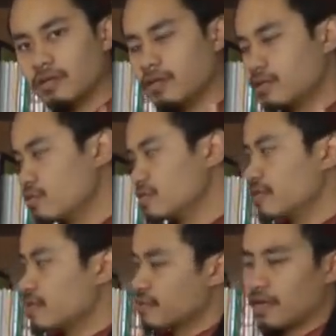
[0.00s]
it
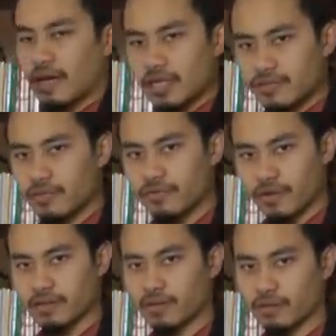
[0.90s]
usually doesn't last for a
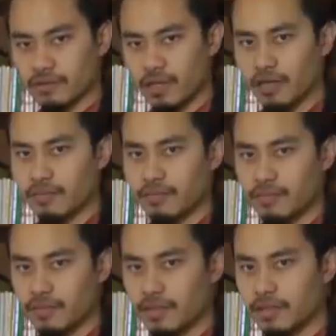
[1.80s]
very long time.
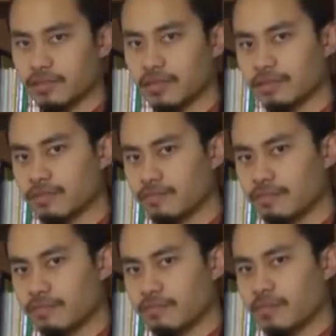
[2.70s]
It's
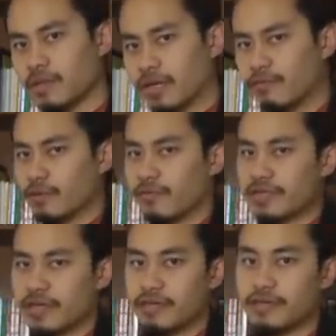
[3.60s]
like if you
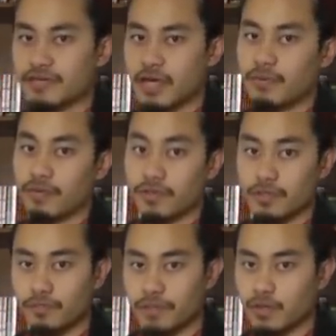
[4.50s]
take the example of a
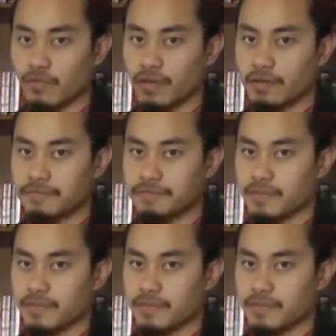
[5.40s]
supernova